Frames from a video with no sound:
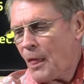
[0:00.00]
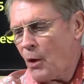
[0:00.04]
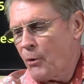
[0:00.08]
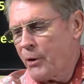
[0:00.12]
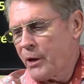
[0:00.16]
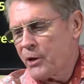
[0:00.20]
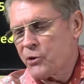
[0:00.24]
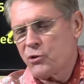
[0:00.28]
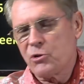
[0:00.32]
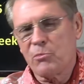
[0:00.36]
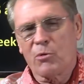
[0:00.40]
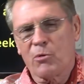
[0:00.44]

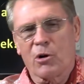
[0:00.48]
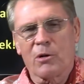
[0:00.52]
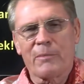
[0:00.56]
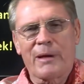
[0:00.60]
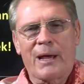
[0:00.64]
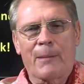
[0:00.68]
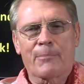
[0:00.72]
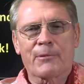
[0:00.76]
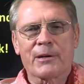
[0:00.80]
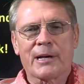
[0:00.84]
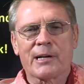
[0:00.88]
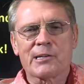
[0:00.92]
we had two more
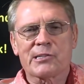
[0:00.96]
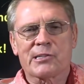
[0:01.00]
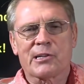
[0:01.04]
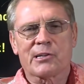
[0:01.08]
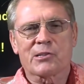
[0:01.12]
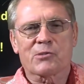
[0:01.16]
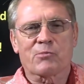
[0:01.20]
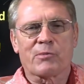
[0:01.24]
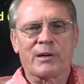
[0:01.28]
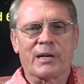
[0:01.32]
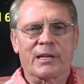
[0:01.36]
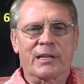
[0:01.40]
baptized
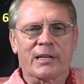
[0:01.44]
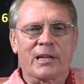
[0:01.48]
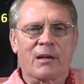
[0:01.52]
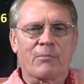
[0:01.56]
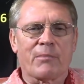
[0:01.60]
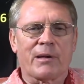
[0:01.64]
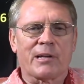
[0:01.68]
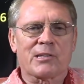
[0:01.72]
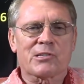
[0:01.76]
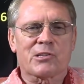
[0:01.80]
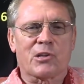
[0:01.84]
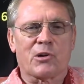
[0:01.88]
this week. That
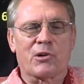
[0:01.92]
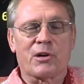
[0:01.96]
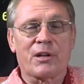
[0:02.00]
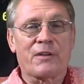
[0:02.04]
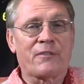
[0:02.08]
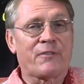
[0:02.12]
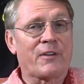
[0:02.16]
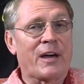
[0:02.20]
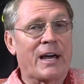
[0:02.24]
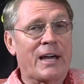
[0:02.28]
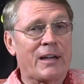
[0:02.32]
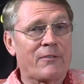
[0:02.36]
makes
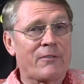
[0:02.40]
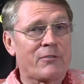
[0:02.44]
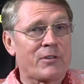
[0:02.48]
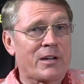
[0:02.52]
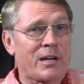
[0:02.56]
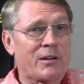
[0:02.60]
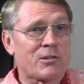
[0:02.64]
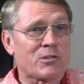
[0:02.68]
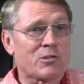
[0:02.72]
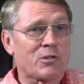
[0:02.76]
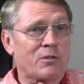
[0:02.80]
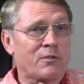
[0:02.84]
35
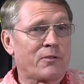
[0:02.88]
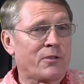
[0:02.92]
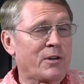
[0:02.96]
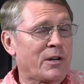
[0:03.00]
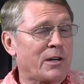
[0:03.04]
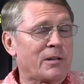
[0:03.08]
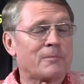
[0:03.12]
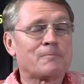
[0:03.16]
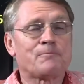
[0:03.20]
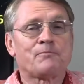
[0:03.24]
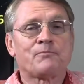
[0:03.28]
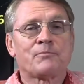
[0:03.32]
now so
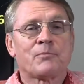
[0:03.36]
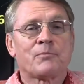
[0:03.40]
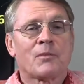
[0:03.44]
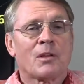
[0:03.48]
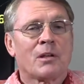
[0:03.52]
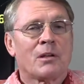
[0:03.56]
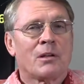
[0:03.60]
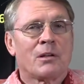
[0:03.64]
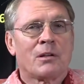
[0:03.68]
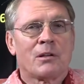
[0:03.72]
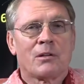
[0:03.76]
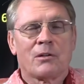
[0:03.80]
far.
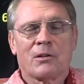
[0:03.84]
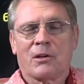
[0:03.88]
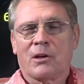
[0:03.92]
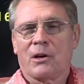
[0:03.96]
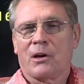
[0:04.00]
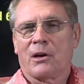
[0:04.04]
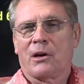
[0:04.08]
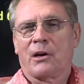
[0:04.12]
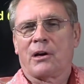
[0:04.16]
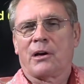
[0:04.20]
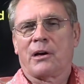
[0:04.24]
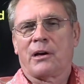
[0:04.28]

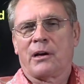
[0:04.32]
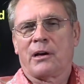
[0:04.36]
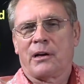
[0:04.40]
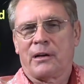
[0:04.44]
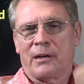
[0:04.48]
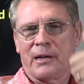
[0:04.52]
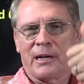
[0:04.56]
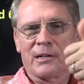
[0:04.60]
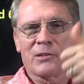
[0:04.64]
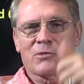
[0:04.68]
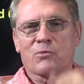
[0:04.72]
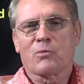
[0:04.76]

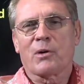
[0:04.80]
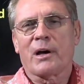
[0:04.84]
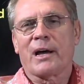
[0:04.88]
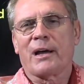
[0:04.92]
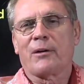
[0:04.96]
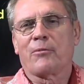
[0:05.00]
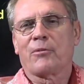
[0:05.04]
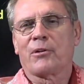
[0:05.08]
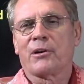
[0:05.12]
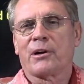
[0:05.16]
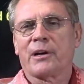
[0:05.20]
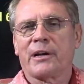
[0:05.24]
Yay, that's
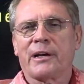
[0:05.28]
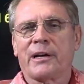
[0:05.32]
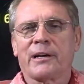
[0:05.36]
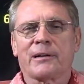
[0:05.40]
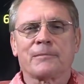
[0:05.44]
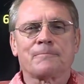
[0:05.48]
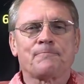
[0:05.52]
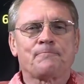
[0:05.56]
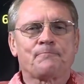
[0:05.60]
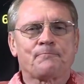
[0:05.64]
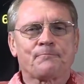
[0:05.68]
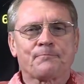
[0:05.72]
why we're here.